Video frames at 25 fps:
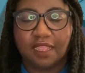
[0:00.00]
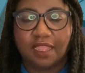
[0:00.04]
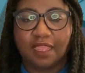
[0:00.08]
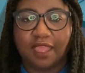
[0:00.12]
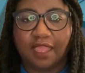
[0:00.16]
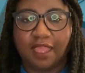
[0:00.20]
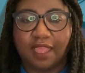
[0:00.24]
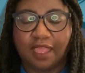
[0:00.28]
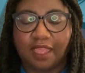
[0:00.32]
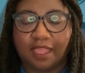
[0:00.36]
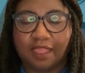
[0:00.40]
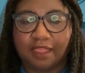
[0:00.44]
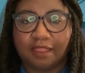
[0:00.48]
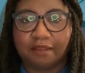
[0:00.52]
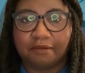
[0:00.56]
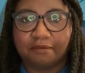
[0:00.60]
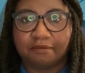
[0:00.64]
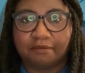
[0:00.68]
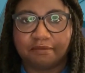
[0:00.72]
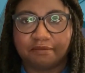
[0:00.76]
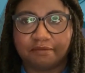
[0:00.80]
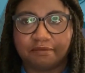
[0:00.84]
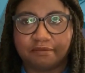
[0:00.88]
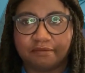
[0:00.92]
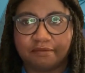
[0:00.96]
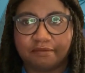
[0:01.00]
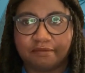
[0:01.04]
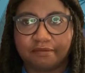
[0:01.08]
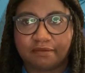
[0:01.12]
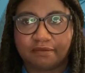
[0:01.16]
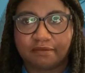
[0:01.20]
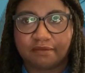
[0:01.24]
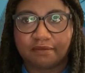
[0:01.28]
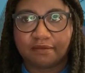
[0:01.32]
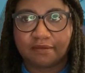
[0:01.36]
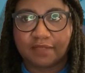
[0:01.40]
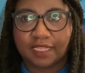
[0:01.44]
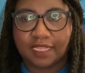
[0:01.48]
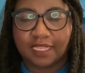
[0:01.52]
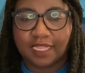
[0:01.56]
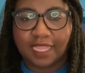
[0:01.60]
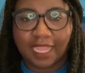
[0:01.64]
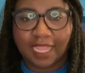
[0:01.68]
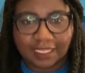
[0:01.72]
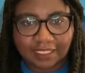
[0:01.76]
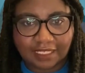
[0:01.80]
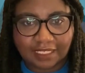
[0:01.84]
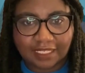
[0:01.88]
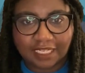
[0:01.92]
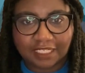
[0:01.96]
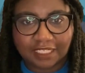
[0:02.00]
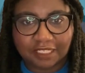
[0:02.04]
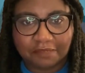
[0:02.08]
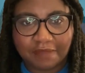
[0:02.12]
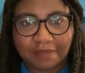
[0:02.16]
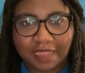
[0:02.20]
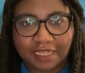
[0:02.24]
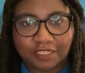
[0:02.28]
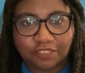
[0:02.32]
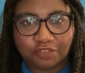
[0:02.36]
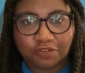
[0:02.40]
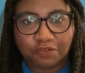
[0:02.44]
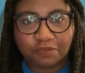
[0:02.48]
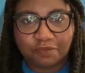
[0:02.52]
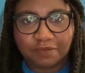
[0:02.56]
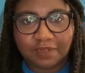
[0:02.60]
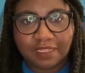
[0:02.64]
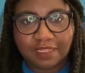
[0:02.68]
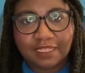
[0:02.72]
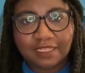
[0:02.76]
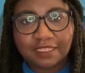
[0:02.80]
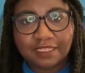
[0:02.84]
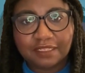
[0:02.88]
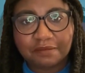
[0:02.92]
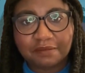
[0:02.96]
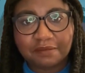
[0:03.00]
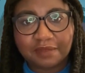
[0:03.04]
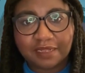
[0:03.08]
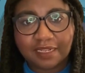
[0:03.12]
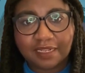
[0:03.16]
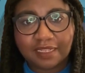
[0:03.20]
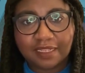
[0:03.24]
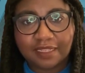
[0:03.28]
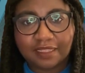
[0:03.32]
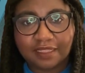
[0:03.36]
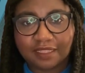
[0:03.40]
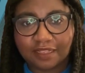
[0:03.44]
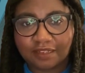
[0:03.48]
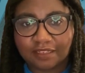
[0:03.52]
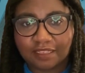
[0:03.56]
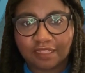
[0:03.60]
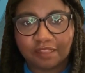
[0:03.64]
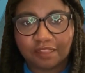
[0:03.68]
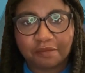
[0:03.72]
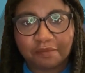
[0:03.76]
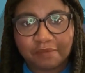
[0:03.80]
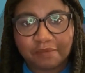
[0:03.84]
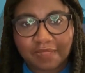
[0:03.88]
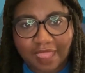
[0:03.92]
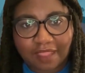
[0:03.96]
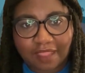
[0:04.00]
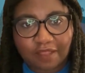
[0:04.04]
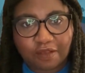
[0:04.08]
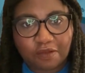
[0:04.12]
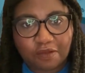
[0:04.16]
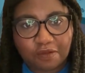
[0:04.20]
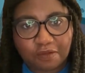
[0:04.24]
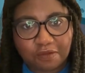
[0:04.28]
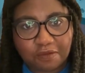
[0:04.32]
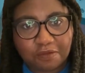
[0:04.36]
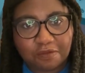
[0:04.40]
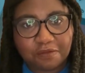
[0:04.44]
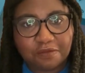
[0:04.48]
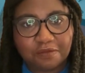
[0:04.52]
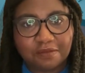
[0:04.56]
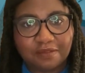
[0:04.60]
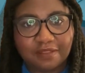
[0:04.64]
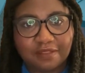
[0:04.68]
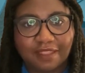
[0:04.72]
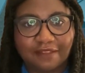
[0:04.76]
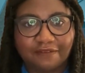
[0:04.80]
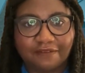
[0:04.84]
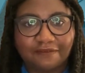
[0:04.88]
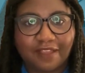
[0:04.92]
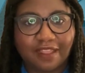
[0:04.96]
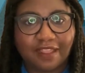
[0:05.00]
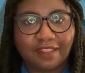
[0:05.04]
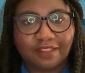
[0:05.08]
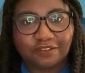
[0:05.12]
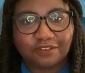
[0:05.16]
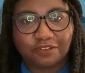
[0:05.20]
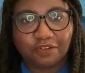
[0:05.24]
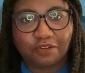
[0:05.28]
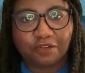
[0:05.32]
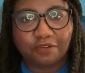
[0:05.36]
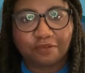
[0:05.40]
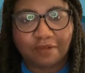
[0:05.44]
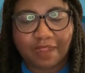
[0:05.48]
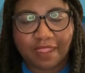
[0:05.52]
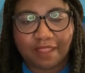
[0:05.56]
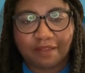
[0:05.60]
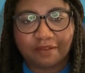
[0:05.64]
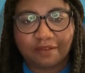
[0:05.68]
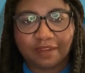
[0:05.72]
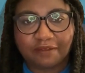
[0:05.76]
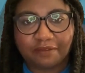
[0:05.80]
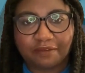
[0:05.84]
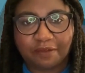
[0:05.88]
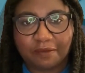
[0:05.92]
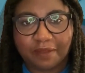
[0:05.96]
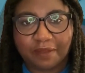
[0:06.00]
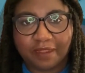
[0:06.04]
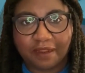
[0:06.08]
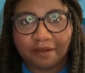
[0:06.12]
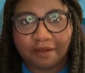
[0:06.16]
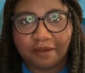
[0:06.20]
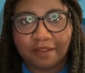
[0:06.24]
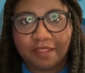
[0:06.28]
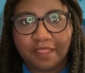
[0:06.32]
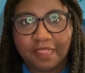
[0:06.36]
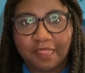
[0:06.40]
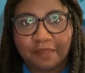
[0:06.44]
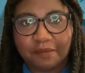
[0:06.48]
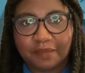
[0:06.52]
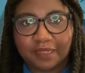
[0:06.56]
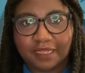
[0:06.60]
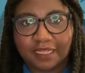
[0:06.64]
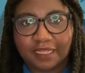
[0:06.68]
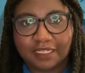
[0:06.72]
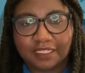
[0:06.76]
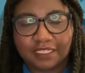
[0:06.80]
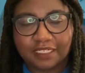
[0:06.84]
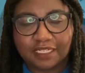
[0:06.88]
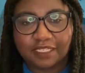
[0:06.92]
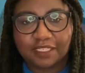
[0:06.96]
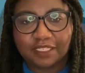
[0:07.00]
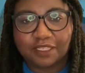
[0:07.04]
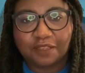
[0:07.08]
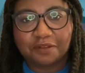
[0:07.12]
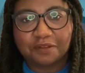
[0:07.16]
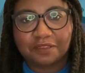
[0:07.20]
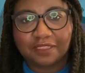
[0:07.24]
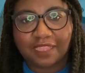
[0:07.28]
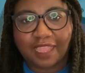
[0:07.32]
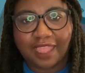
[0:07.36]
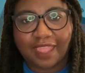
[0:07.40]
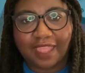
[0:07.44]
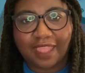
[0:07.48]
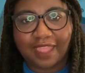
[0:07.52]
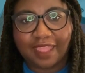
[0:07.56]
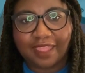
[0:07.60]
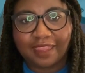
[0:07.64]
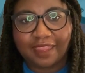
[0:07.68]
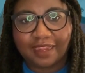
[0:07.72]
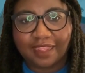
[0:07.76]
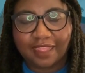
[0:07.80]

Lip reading: It has a touch of magical realism in it. There's a little black hole that follows her around everywhere because she's so sad.